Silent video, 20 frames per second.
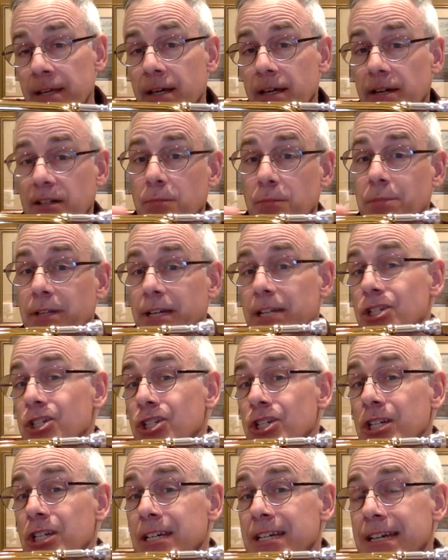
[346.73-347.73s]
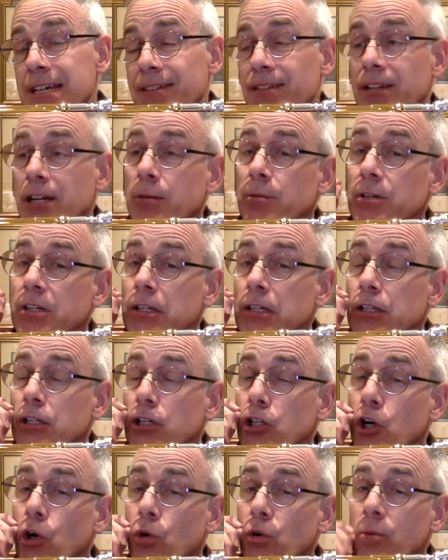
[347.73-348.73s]
I'm going to play G, and then I'm going to
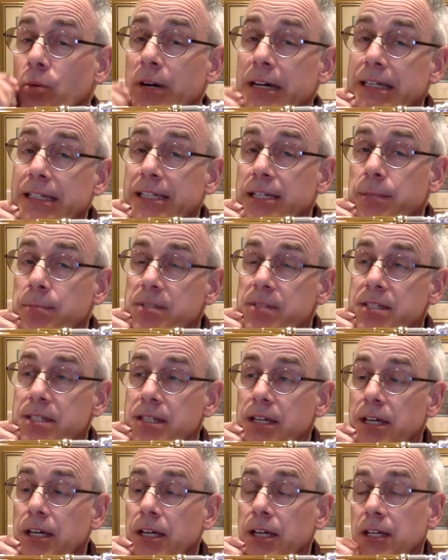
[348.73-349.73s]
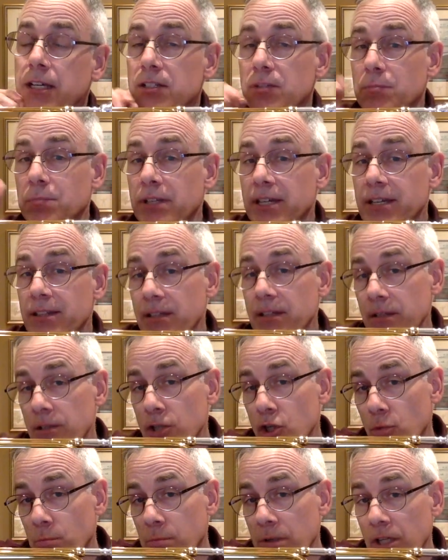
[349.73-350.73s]
lower my lips to play the
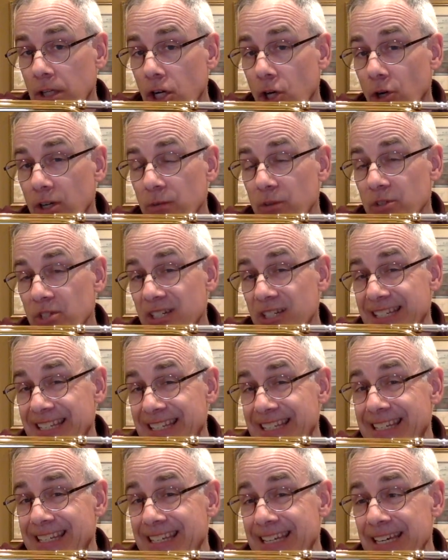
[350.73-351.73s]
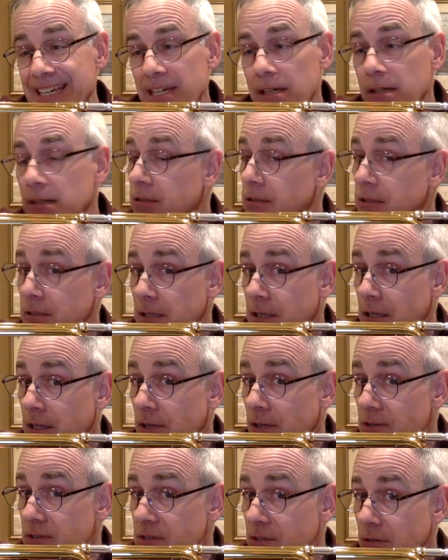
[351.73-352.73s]
note below it, which is C,
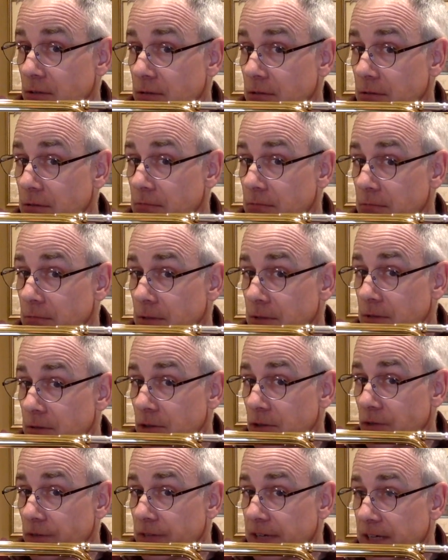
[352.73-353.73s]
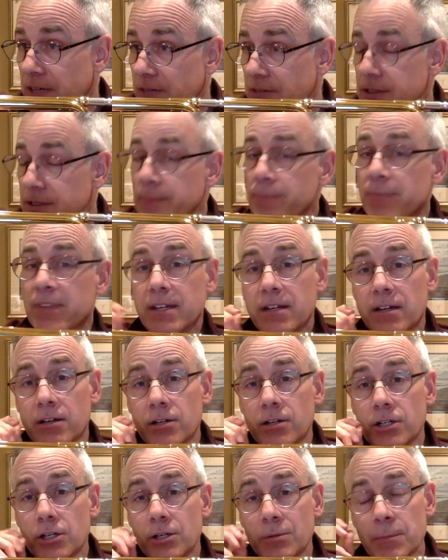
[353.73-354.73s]
also no valves. Then I'm
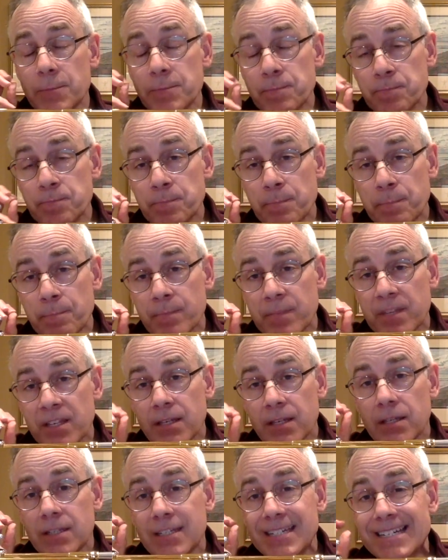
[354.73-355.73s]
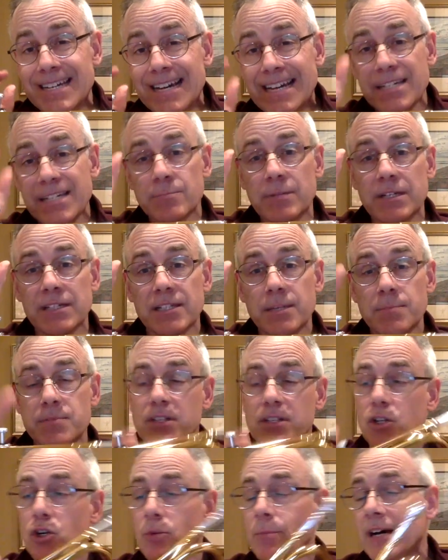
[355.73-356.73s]
going to tighten my lips
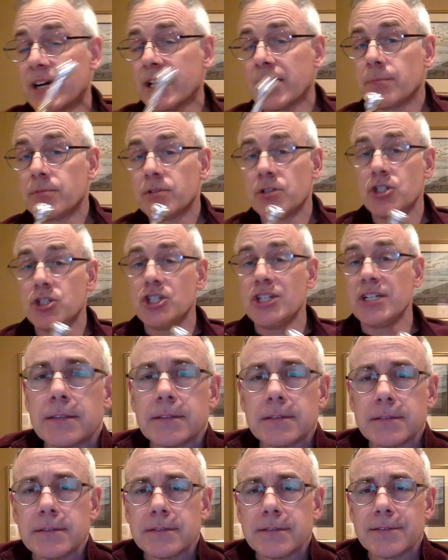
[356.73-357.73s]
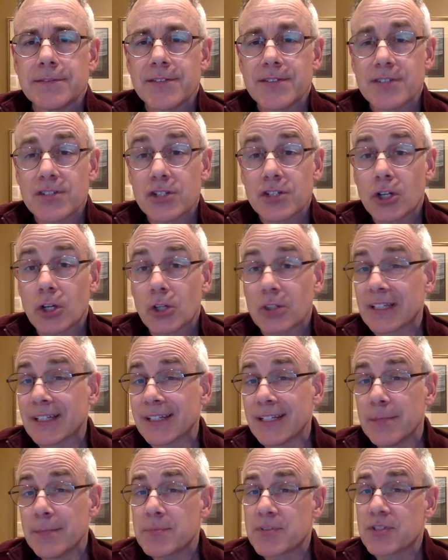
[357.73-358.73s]
and go back up to G. This is called a
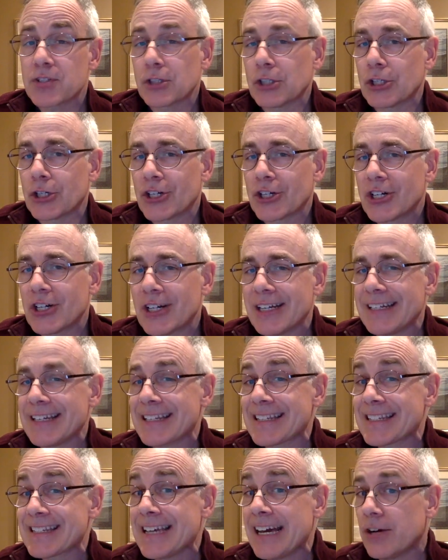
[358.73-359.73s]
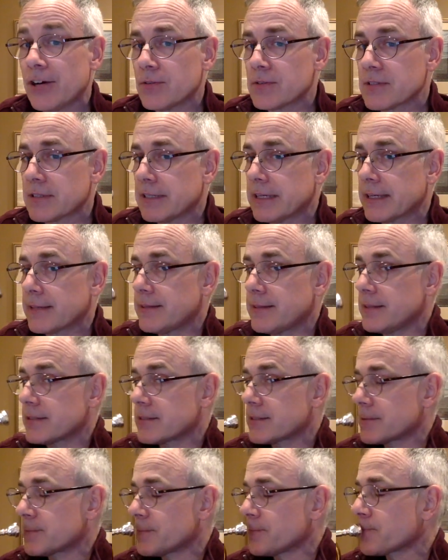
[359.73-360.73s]
lip slur, and it sounds like
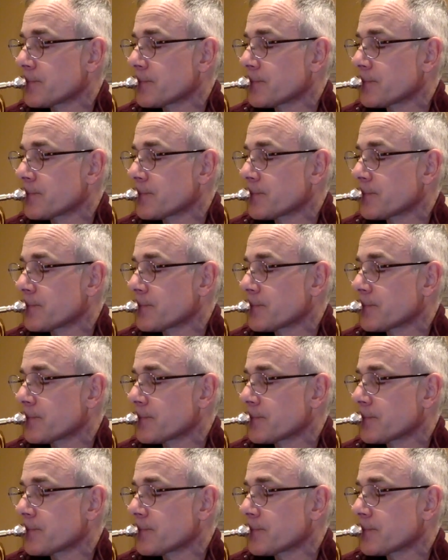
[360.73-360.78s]
this.